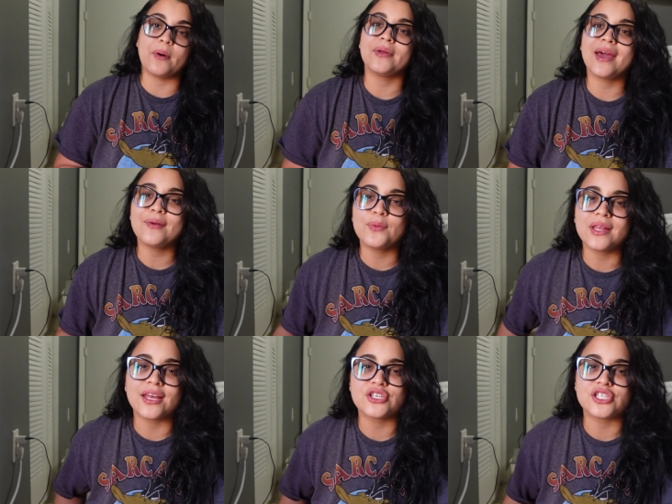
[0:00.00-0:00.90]
mom and I, we
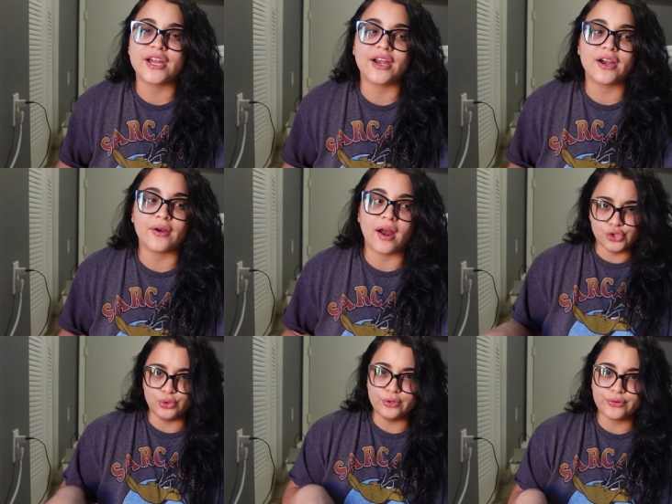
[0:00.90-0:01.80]
like share
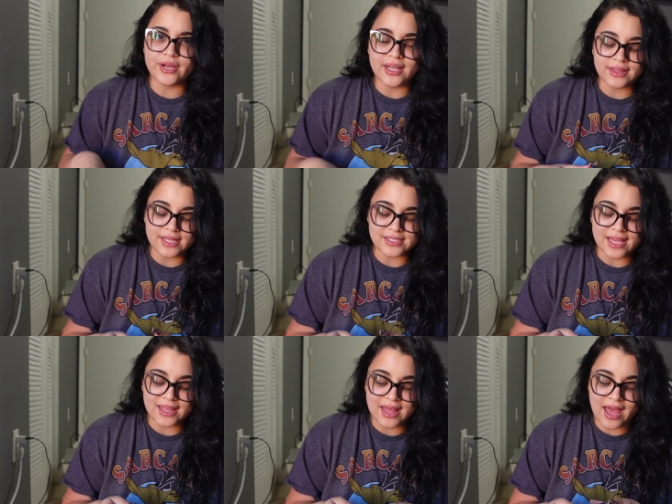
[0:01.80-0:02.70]
jewelry and things
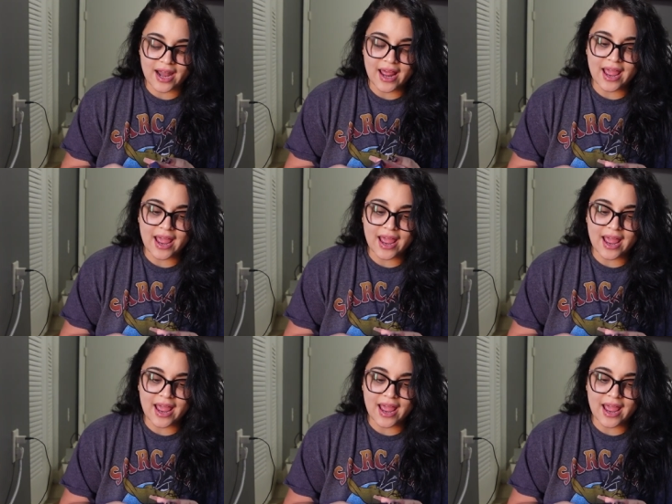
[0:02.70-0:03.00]
like that.